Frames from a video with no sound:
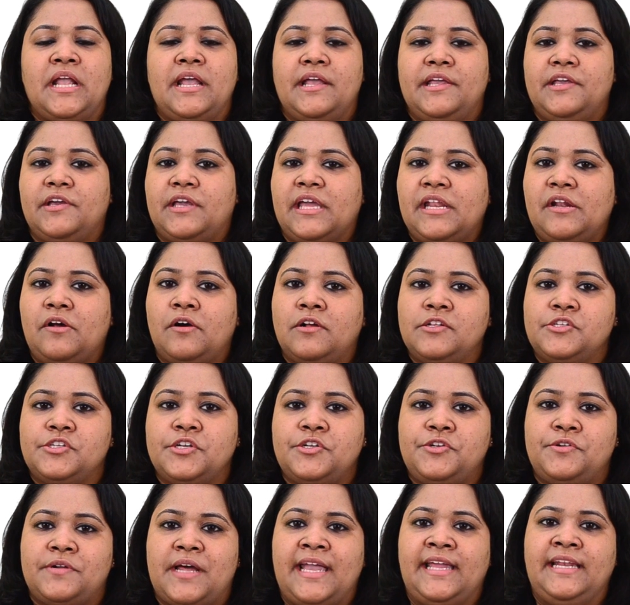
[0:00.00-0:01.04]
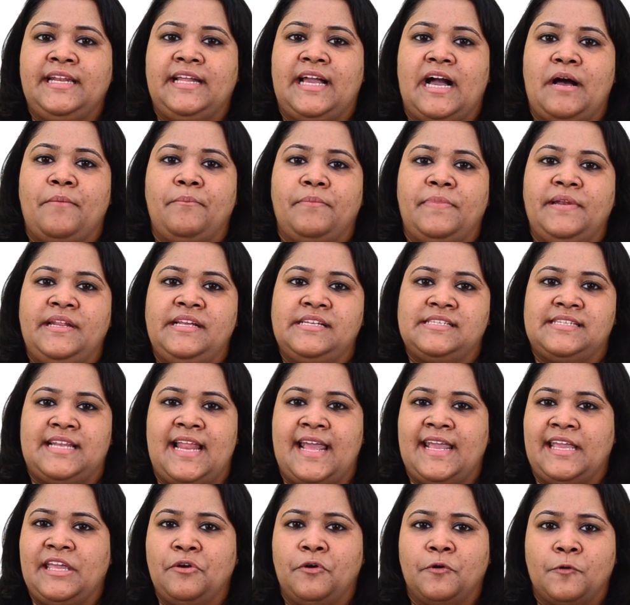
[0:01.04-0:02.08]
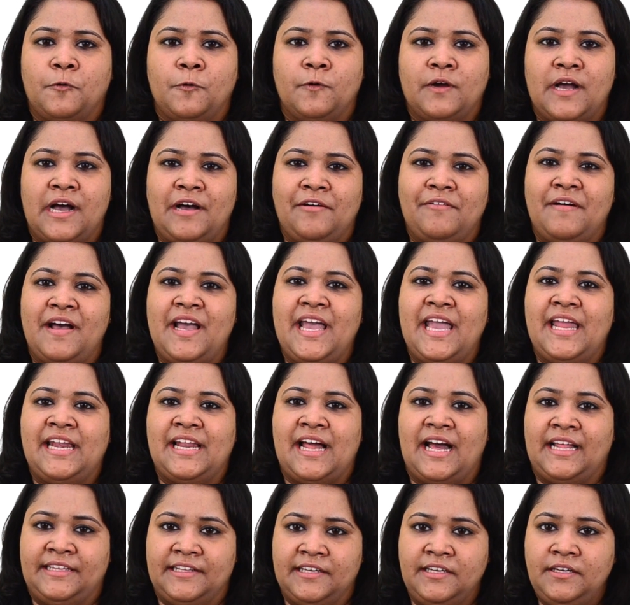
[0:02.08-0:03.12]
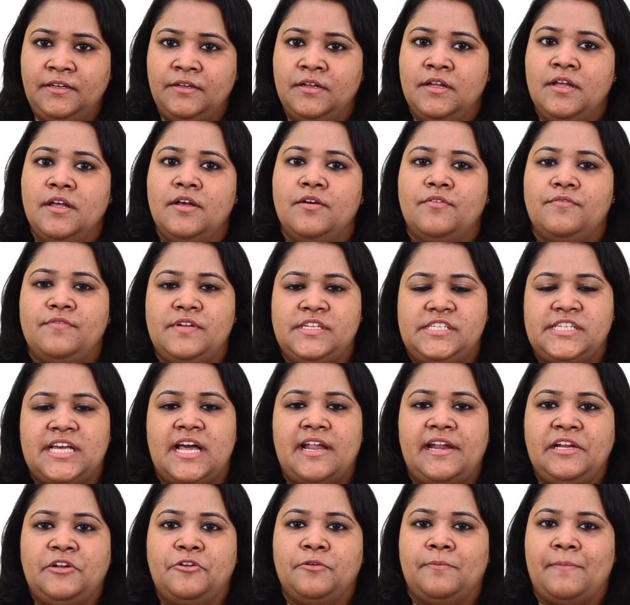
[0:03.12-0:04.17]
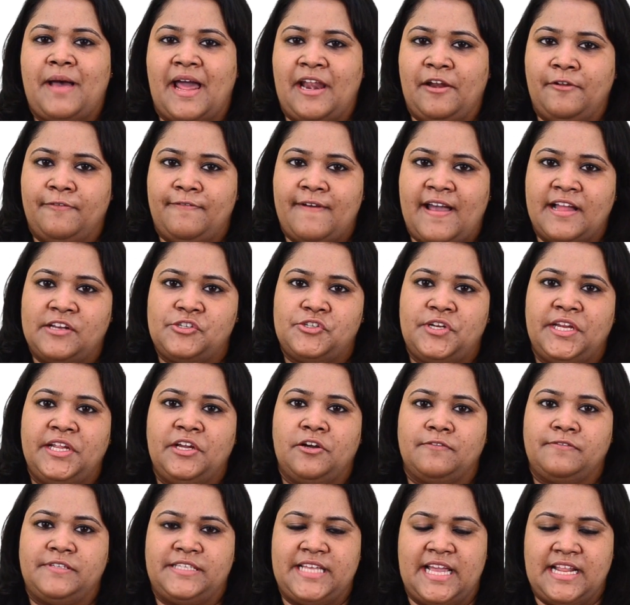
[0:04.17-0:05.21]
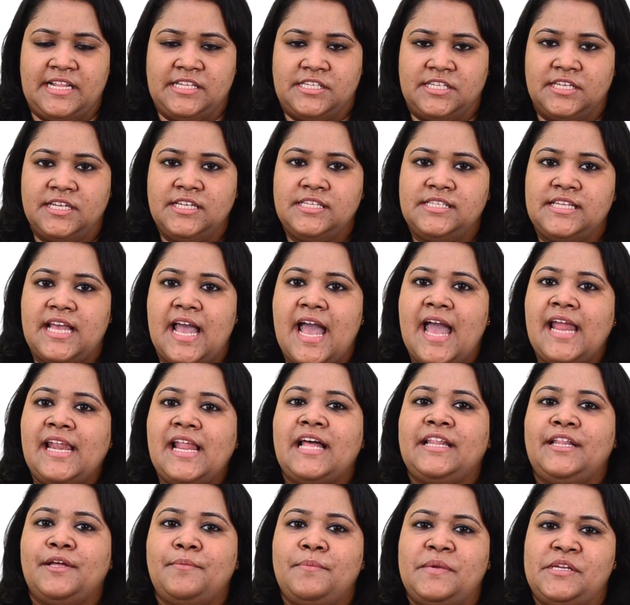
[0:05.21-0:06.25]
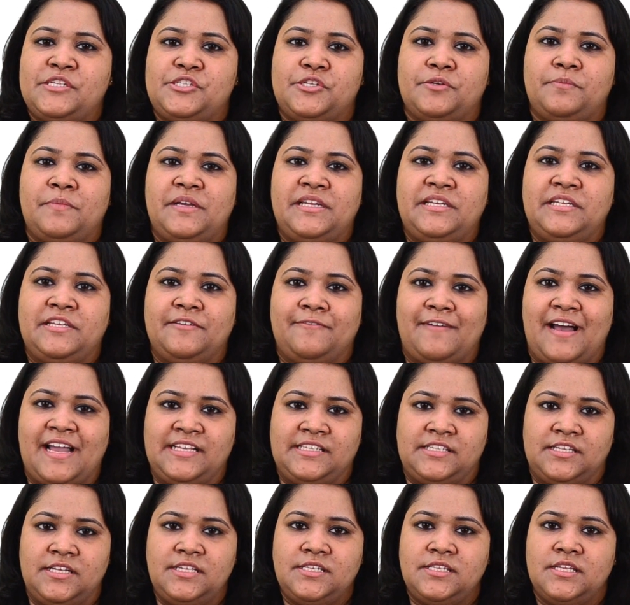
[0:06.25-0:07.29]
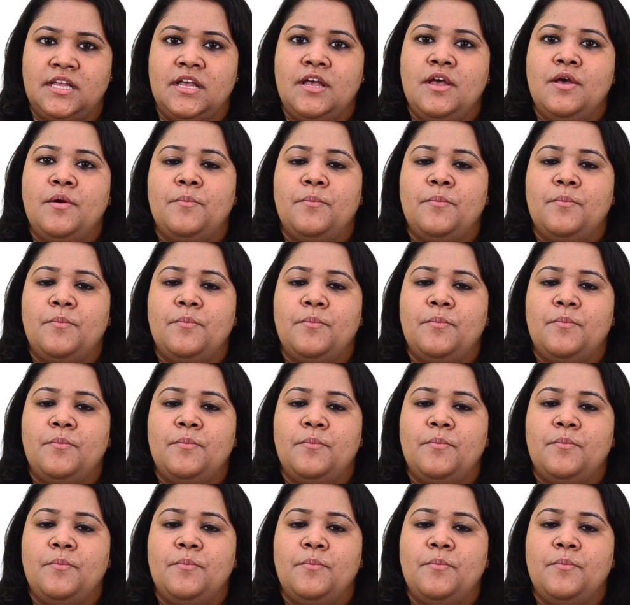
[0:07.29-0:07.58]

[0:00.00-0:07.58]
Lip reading: You can also try in companies like Yokogawa and other, which are into manufacturing of sensors and other measurement devices,